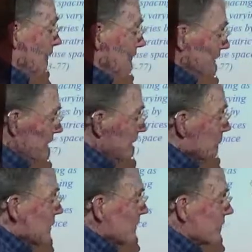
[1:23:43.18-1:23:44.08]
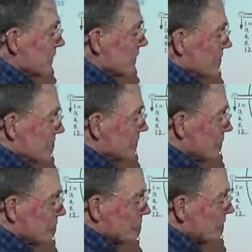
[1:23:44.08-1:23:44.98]
the E1s and the
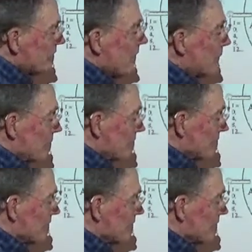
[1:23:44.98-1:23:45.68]
E2s separate.